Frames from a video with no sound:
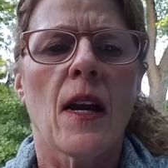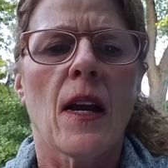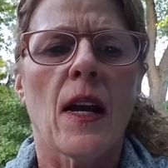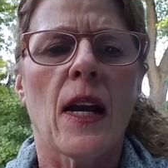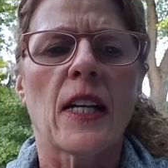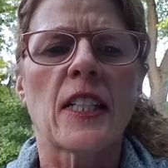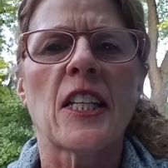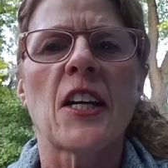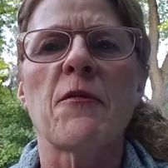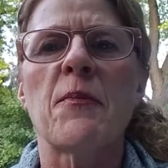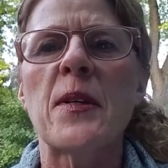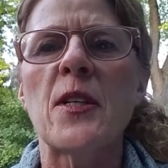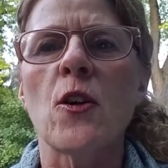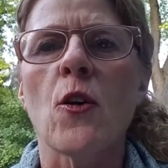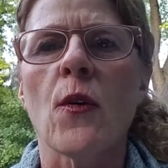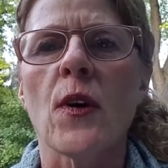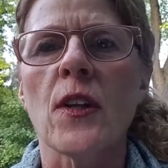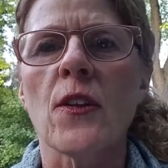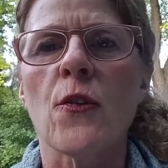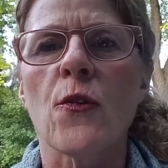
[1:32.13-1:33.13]
as I've been
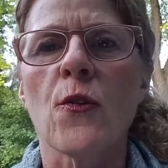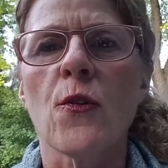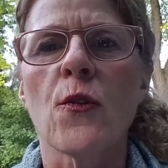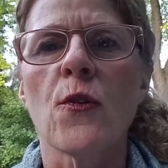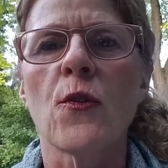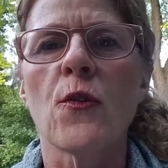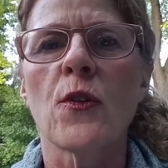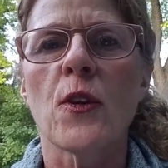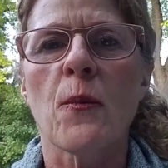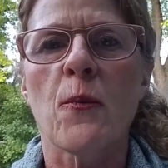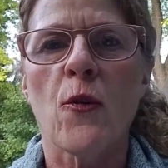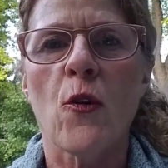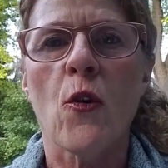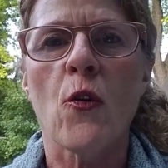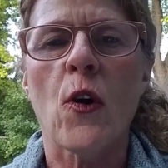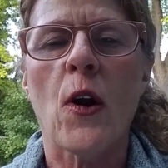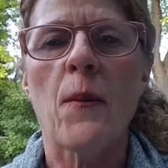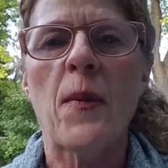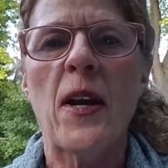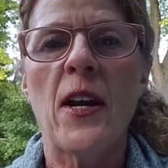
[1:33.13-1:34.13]
going through the
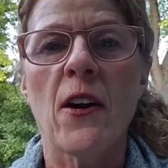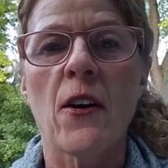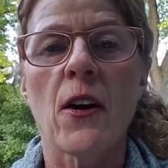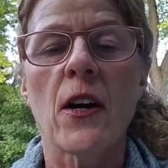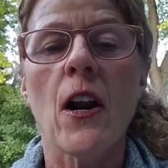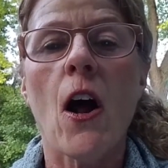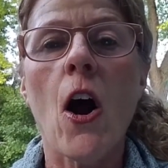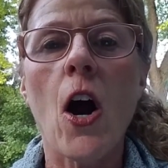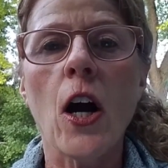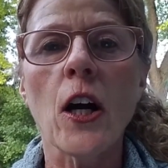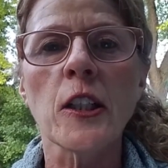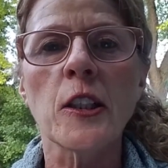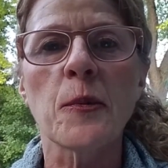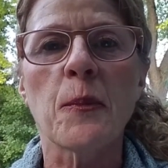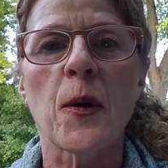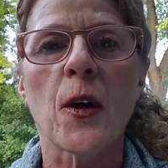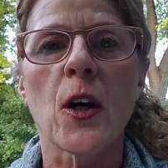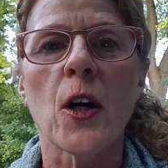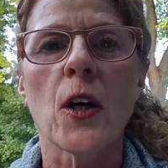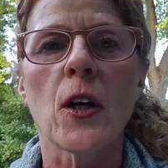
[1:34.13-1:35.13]
program here at
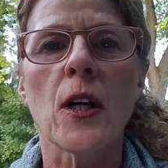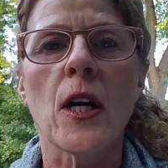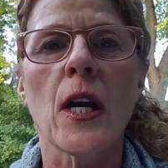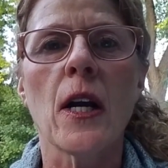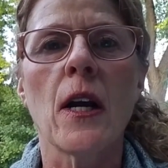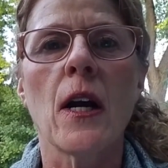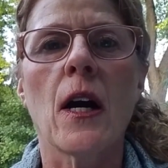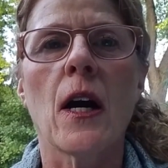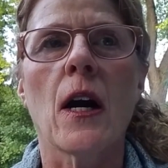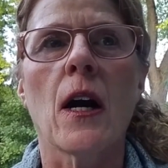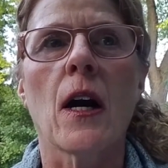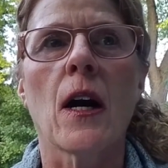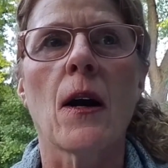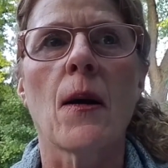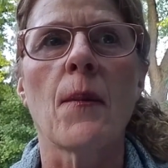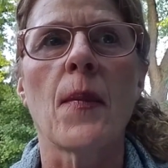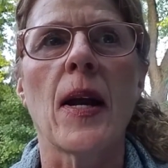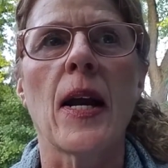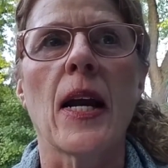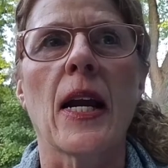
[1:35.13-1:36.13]
Augsburg,
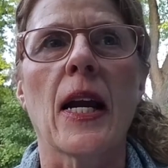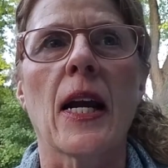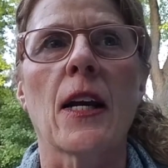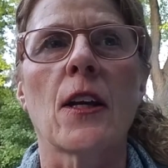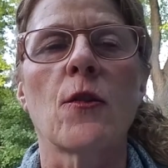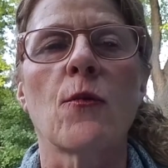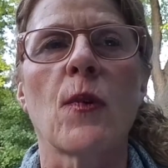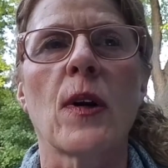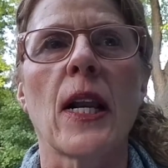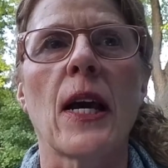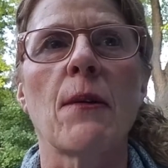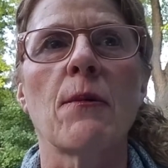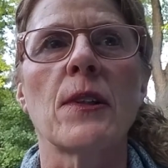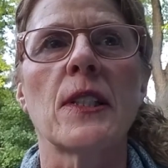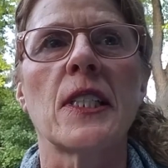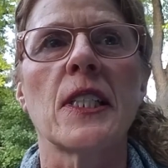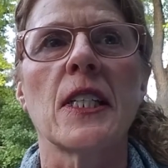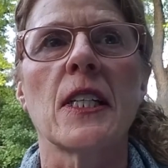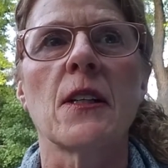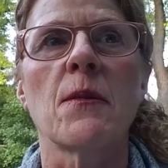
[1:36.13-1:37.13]
and when I
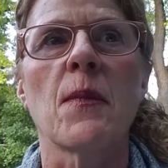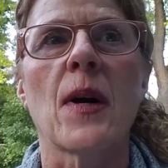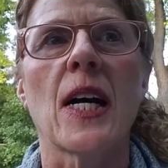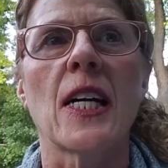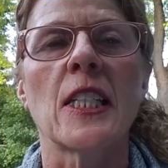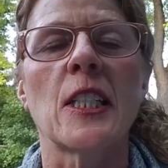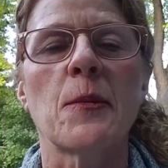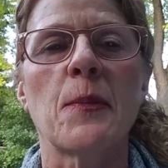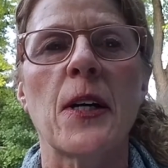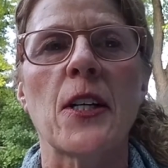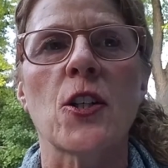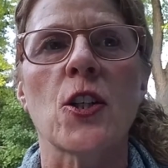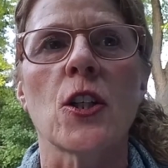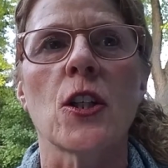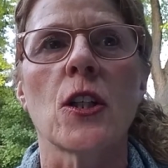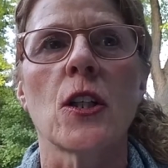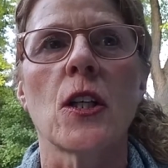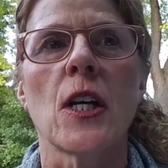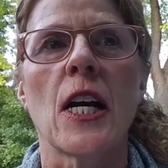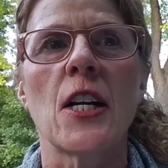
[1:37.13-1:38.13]
was in my
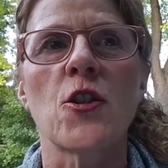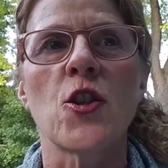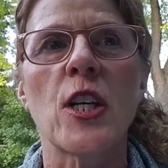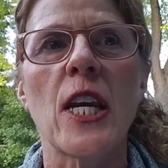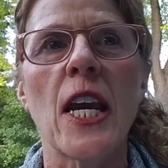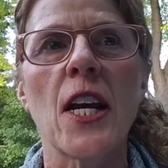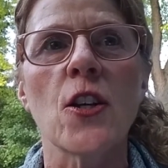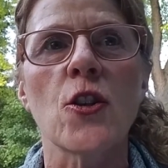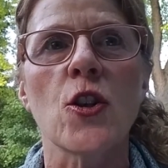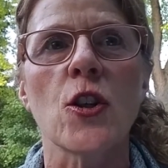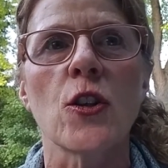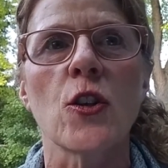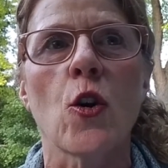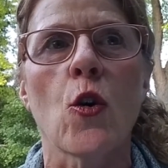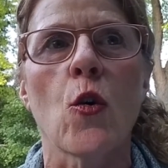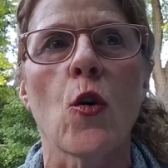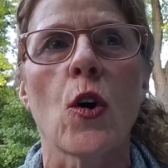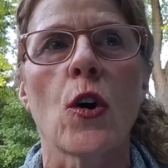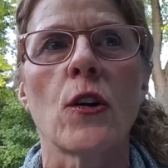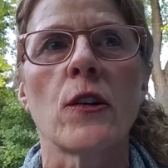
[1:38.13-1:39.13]
special education
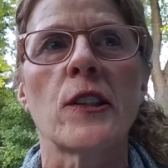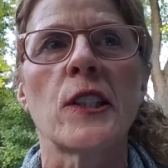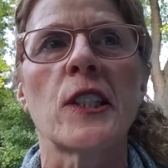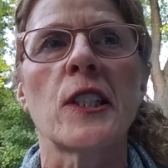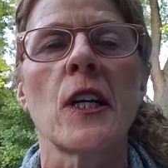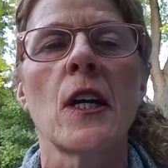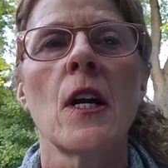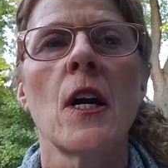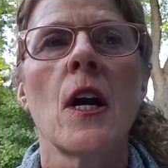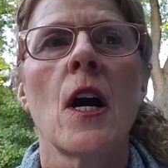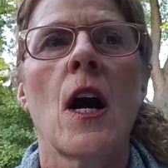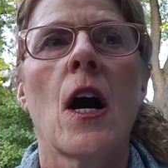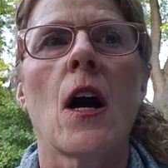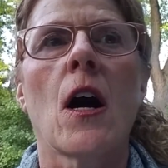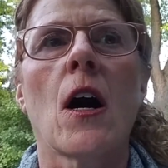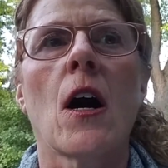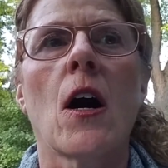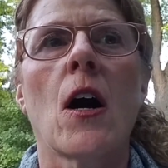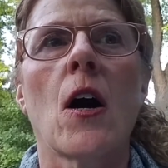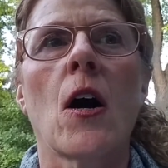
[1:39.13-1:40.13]
course,
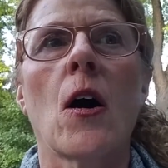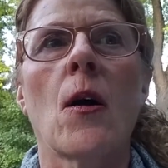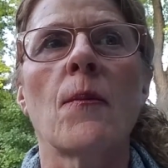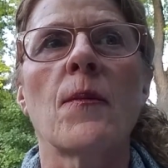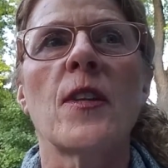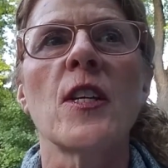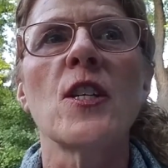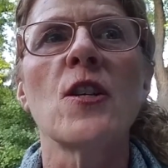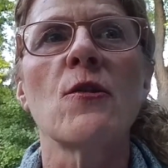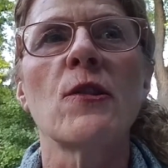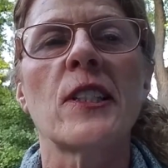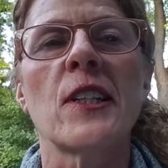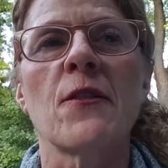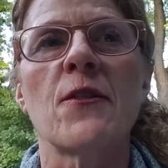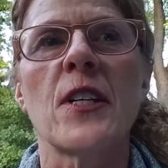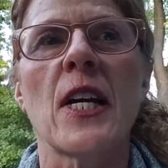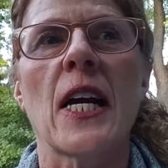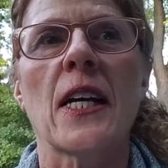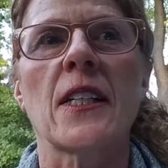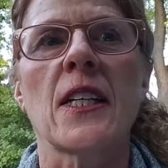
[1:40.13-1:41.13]
the use of
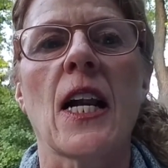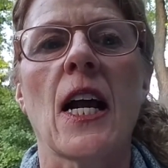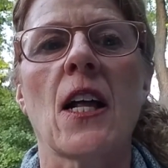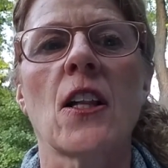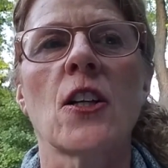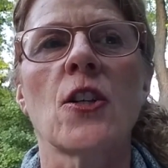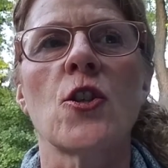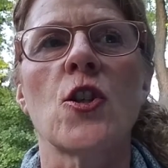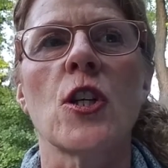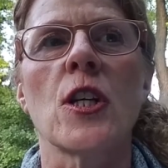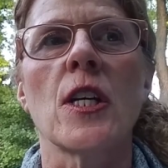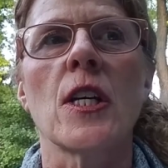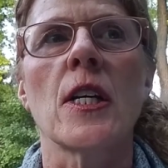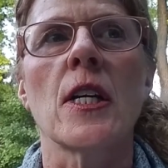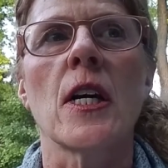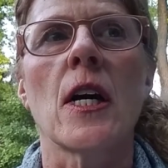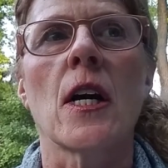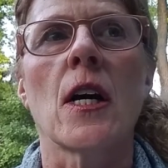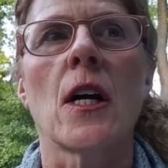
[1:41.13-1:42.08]
technology